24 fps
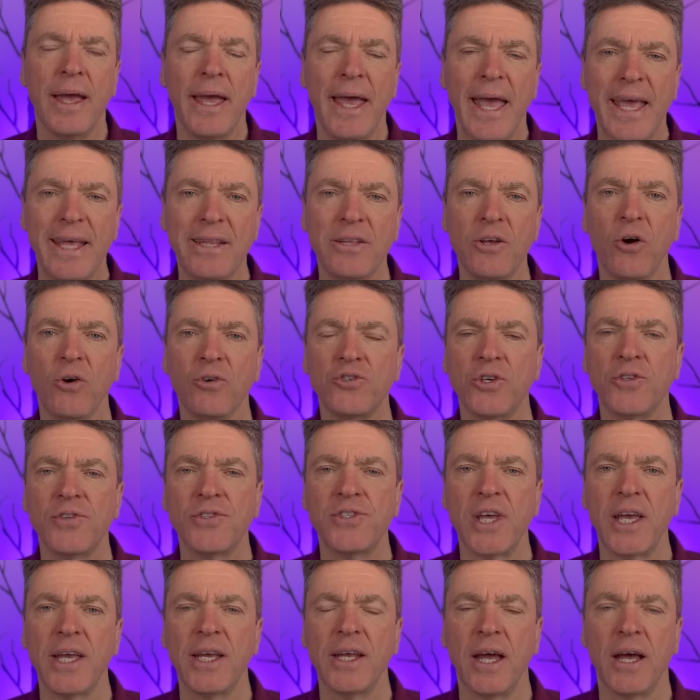in
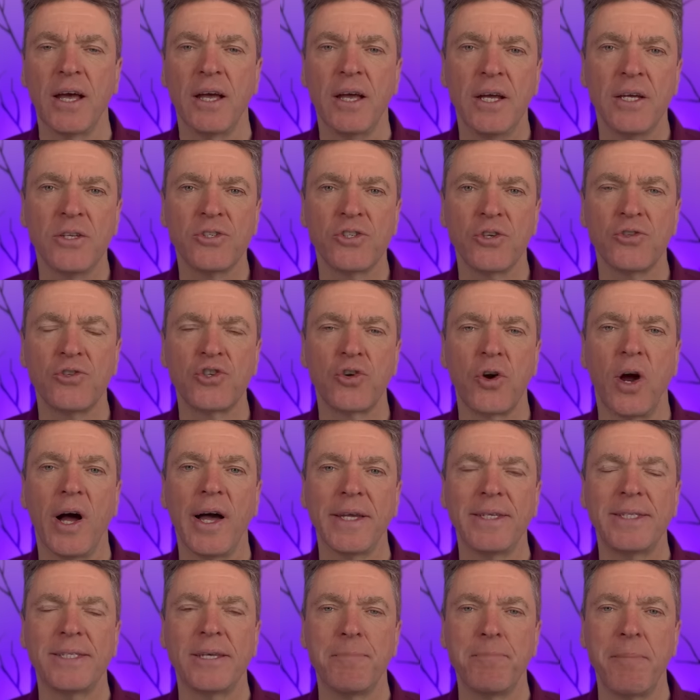Argentina to
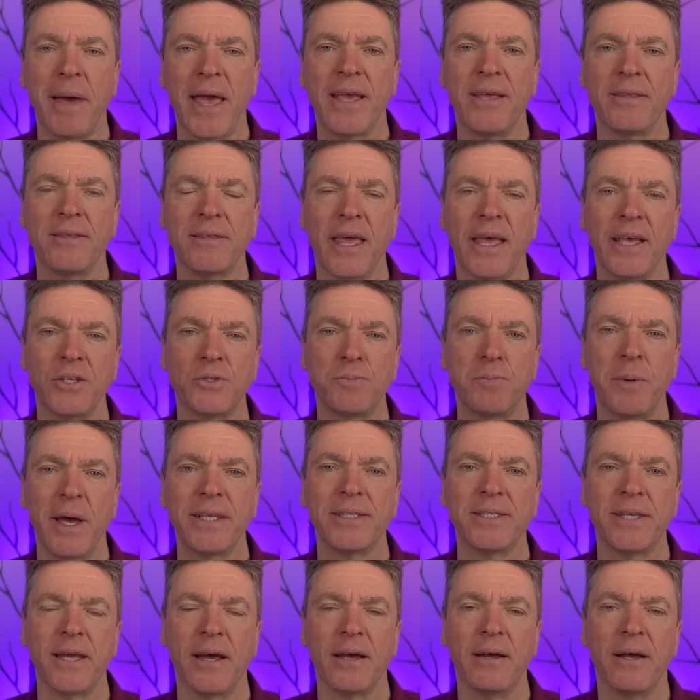try to make things
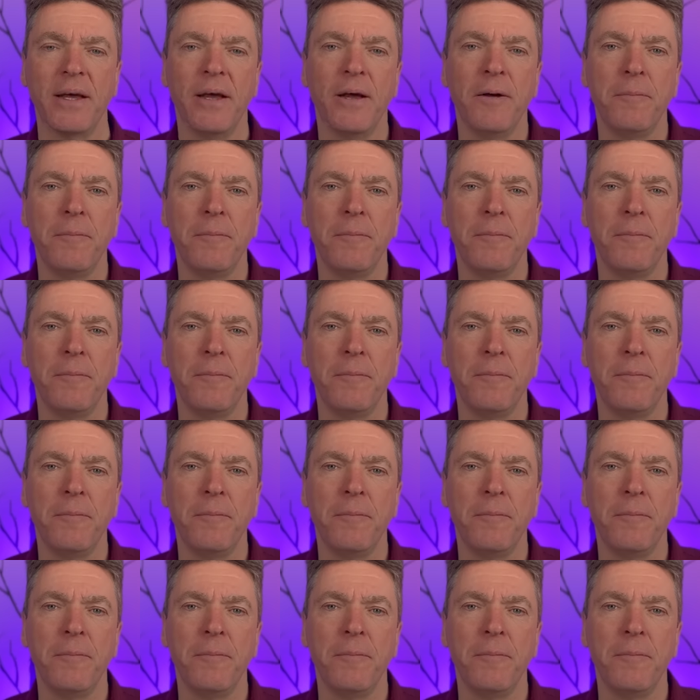better.